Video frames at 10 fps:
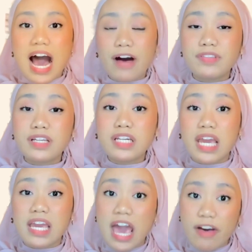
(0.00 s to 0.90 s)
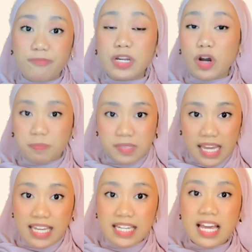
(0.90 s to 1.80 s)
After they have been
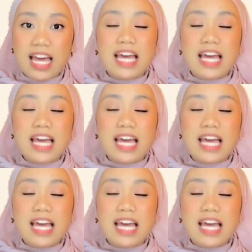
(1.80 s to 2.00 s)
obtained,